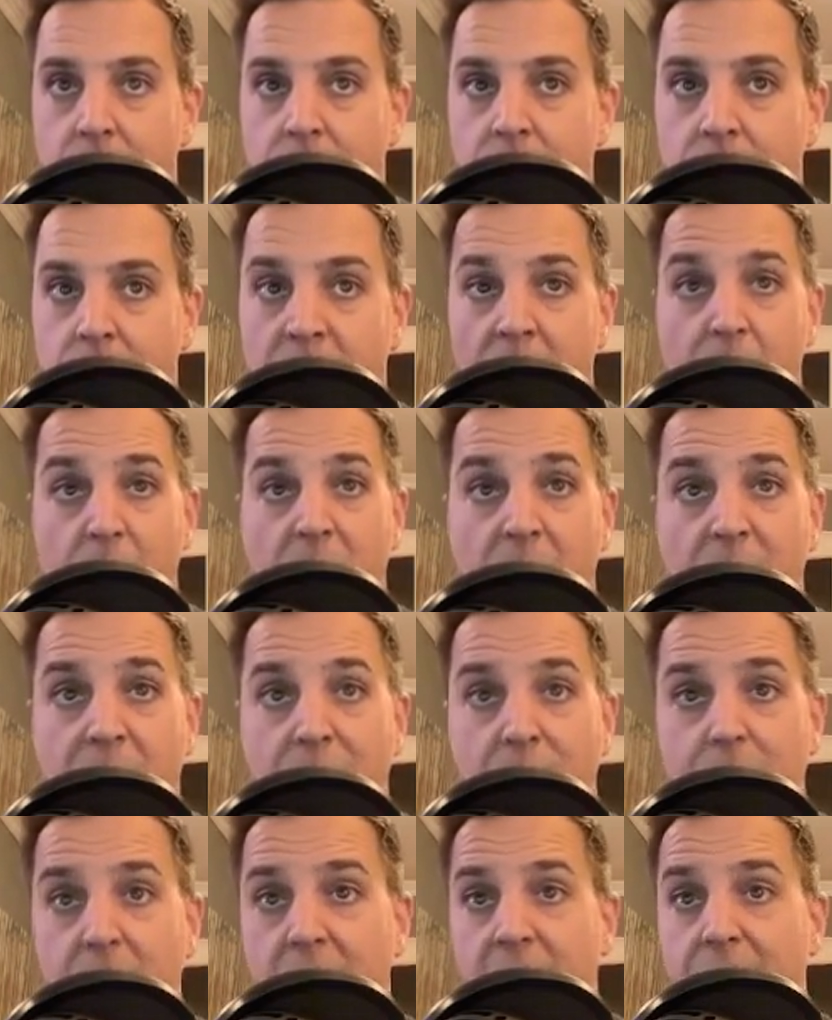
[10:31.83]
And Brian's
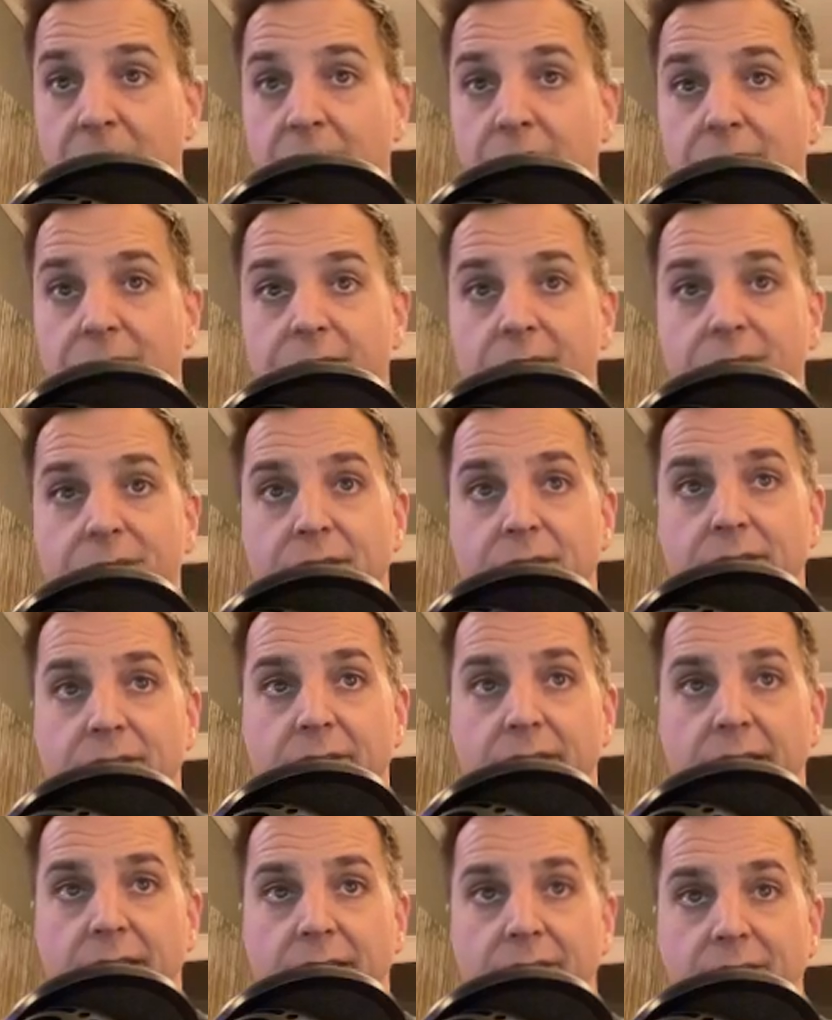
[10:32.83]
being consistent,
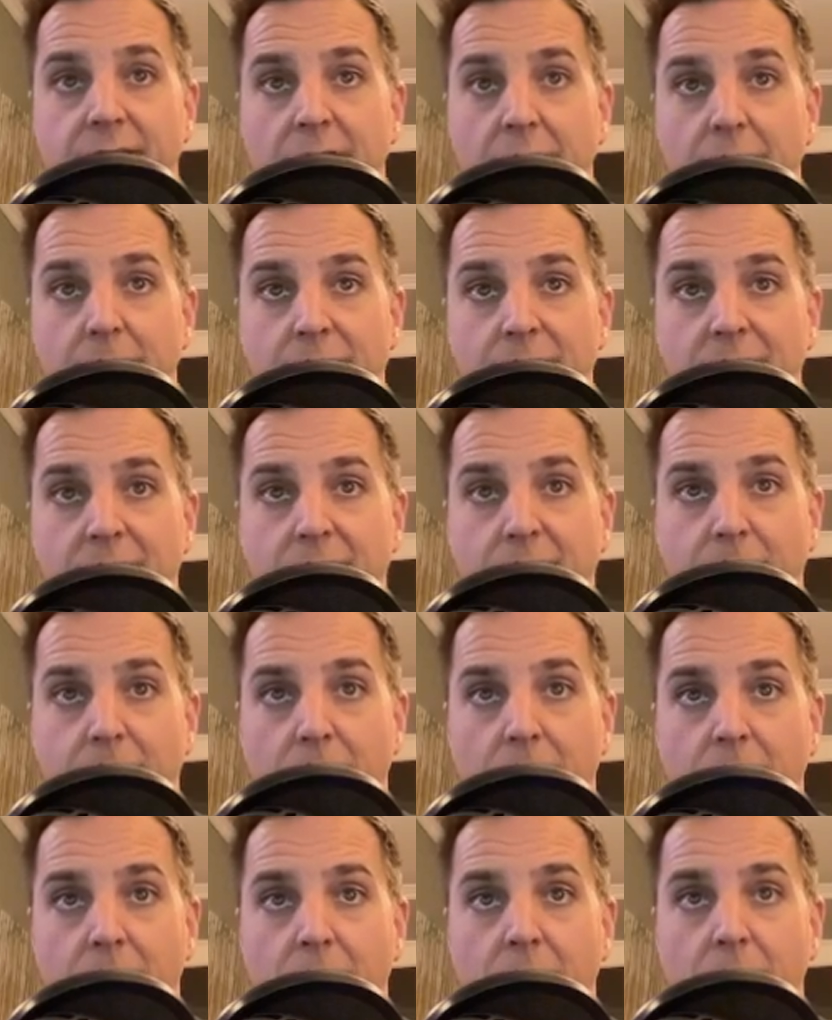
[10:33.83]
taking his time, setting the
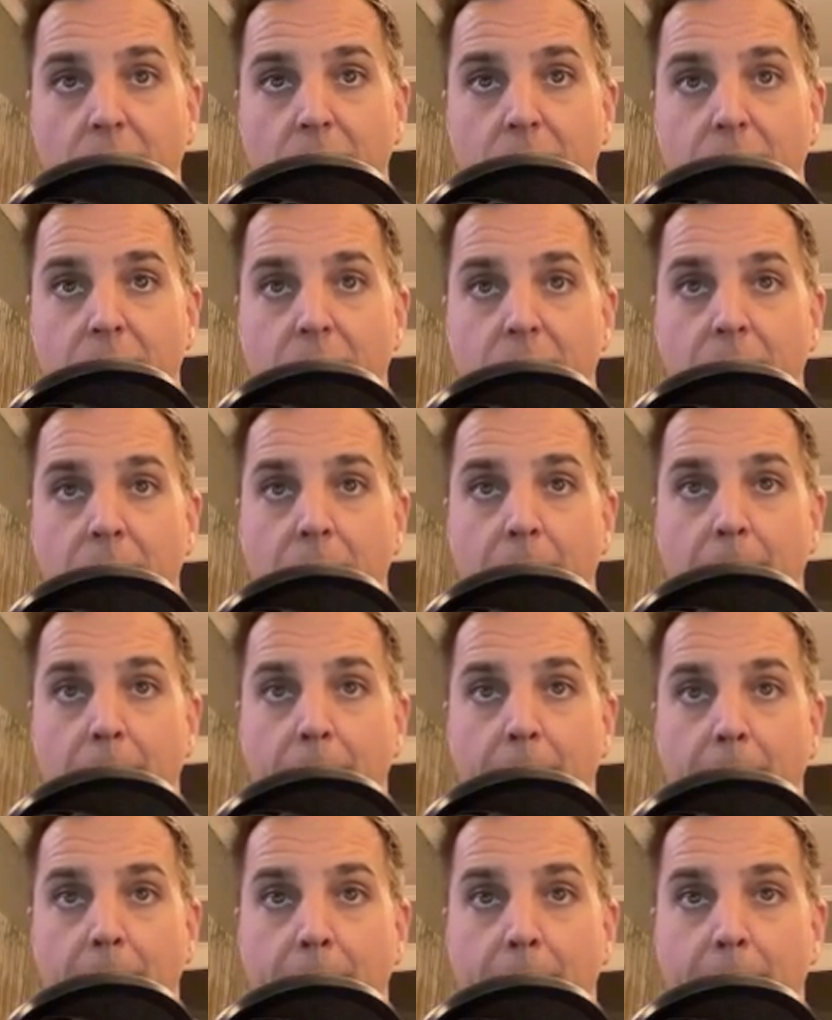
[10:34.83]
ball up.
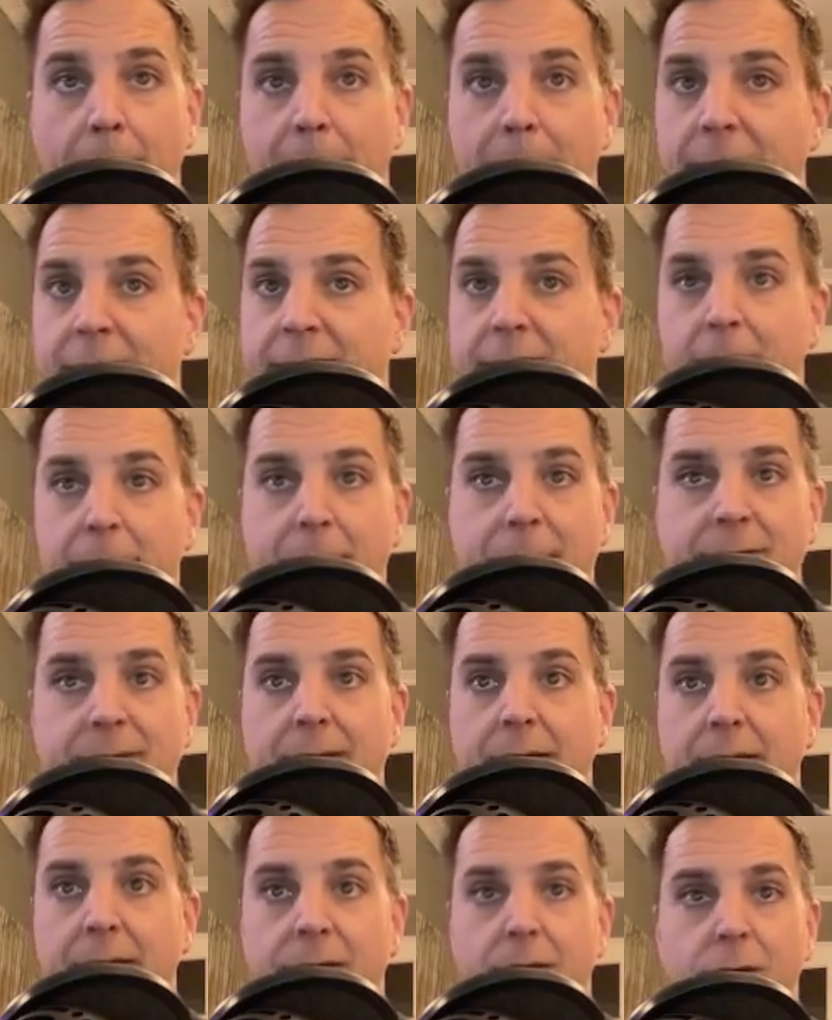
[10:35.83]
That time has
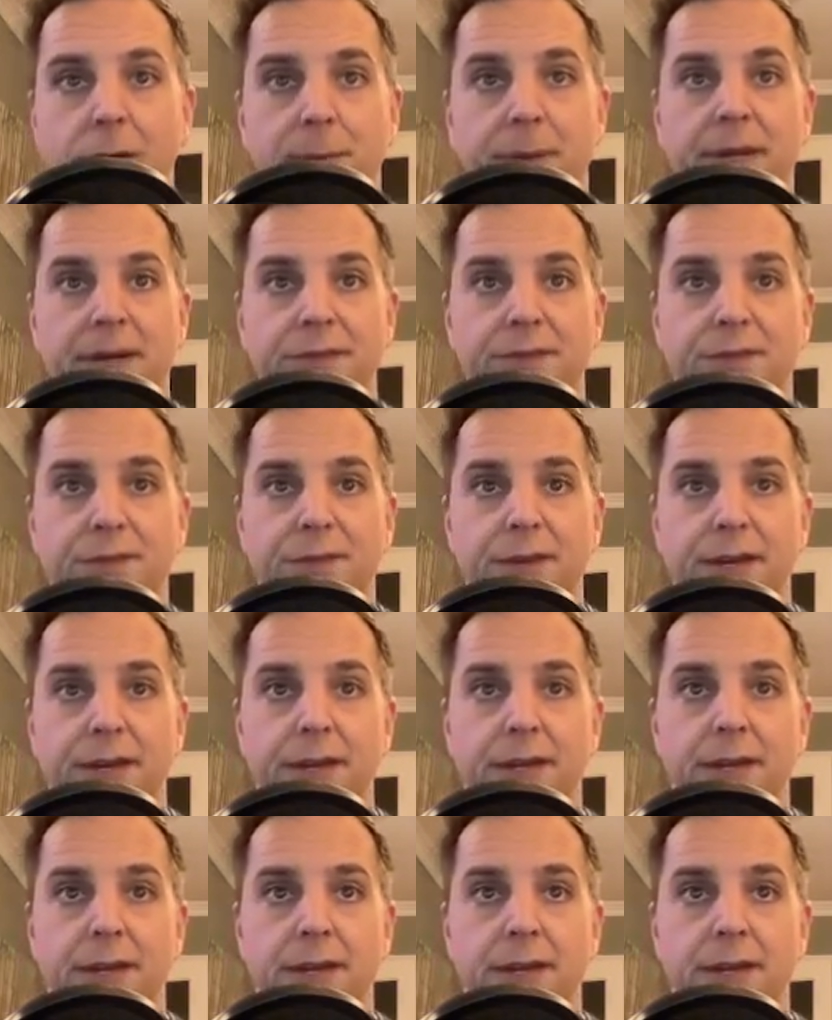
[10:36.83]
got another piece of it.